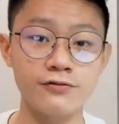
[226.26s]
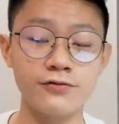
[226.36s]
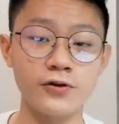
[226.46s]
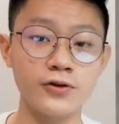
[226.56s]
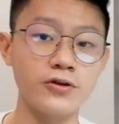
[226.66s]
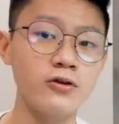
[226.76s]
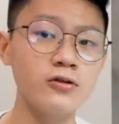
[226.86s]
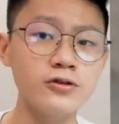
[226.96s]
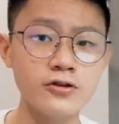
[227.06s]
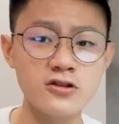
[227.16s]
For
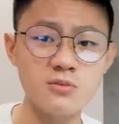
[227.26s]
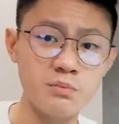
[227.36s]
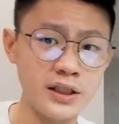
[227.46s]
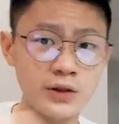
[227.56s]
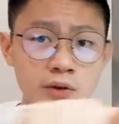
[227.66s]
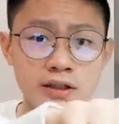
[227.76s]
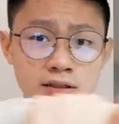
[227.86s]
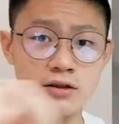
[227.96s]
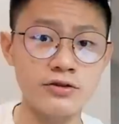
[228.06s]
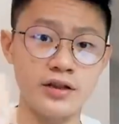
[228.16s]
all those mini
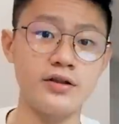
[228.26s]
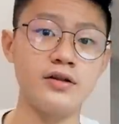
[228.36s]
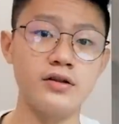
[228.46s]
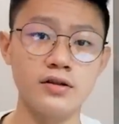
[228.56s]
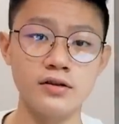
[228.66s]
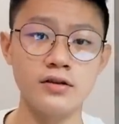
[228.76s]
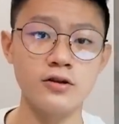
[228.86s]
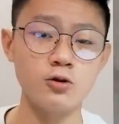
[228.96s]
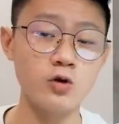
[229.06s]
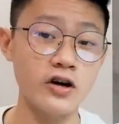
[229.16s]
ones out there
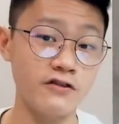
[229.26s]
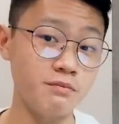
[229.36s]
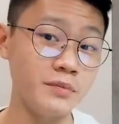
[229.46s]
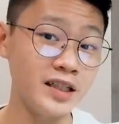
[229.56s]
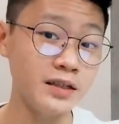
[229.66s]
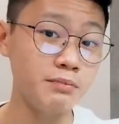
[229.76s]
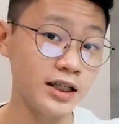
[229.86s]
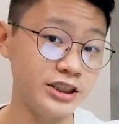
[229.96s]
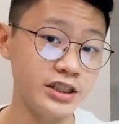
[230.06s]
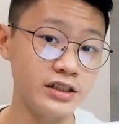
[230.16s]
who have mini
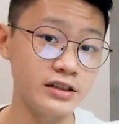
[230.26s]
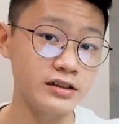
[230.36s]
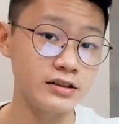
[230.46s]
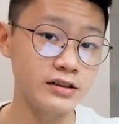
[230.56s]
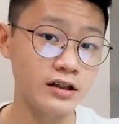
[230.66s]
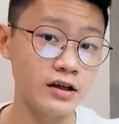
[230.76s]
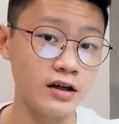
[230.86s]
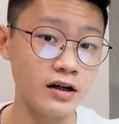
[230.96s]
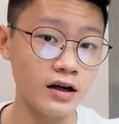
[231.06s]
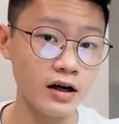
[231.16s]
budget
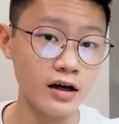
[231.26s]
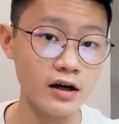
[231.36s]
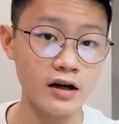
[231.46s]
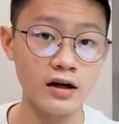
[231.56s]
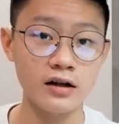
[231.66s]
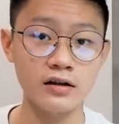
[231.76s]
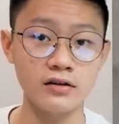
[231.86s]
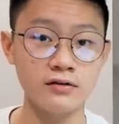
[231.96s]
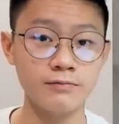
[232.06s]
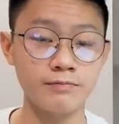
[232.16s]

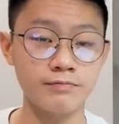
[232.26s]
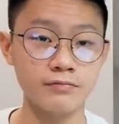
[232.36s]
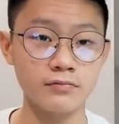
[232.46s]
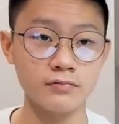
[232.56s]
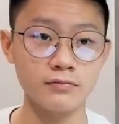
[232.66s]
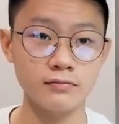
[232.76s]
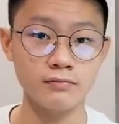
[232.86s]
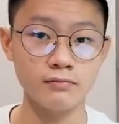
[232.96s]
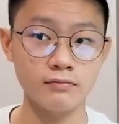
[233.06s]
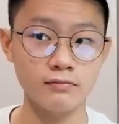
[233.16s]
and
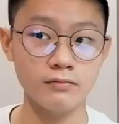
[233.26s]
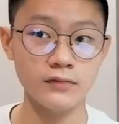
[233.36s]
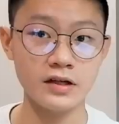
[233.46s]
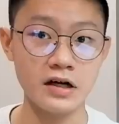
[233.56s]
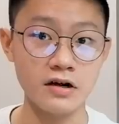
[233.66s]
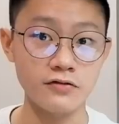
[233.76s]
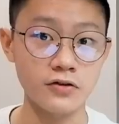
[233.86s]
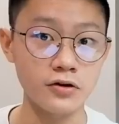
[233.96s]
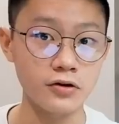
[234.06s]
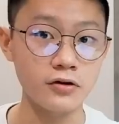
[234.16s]
yeah,
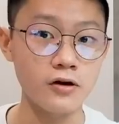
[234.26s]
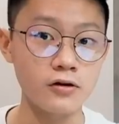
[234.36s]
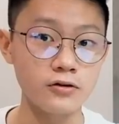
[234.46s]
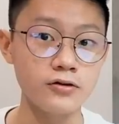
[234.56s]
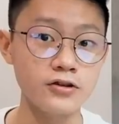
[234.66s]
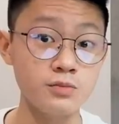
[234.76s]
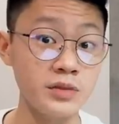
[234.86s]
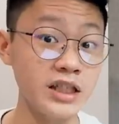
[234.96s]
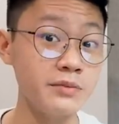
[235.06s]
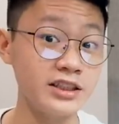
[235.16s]
for all
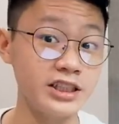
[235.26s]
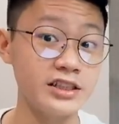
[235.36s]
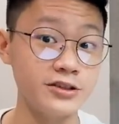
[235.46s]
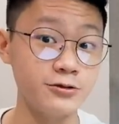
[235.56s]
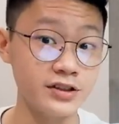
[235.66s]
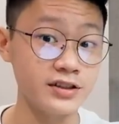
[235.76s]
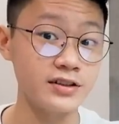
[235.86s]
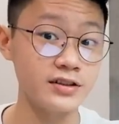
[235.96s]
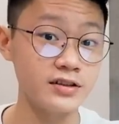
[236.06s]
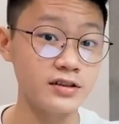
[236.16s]
those mini budget
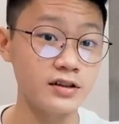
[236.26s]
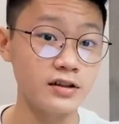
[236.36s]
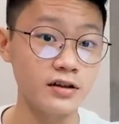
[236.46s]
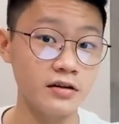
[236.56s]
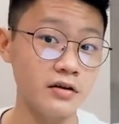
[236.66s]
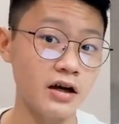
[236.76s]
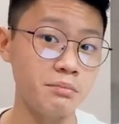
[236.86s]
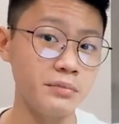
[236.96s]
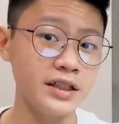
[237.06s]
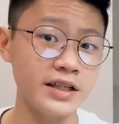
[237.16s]
users
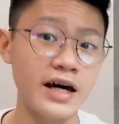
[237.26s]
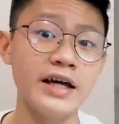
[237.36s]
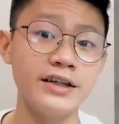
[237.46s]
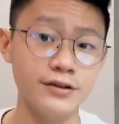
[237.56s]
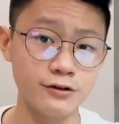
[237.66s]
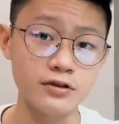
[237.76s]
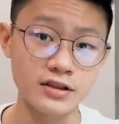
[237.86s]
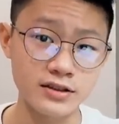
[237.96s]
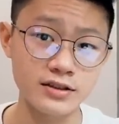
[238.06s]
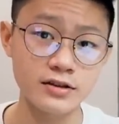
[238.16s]
and mini hand
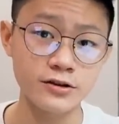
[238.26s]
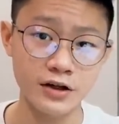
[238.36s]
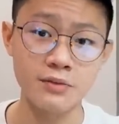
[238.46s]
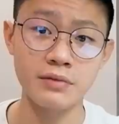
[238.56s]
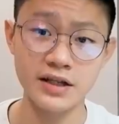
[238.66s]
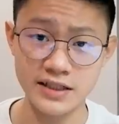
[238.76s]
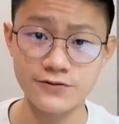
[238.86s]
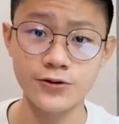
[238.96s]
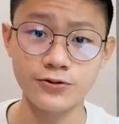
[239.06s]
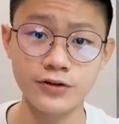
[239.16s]
users can buy
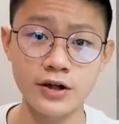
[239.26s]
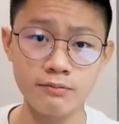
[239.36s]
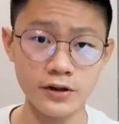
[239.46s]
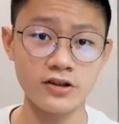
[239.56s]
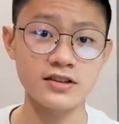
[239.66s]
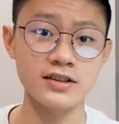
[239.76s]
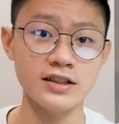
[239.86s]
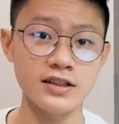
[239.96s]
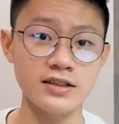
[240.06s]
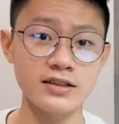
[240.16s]
this phone
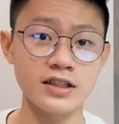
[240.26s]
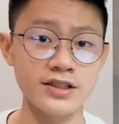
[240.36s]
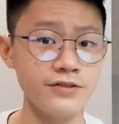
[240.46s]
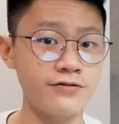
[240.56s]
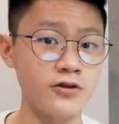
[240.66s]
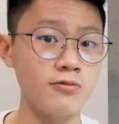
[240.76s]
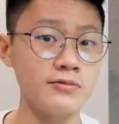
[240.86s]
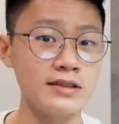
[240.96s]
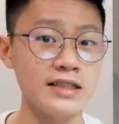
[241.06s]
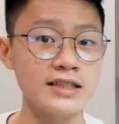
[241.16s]
because it's starting
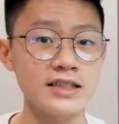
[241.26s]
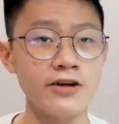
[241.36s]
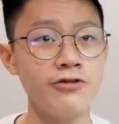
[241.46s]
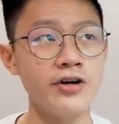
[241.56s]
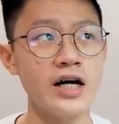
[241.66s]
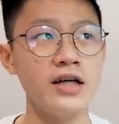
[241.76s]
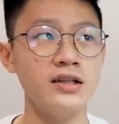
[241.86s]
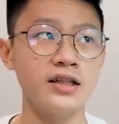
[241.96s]
from $699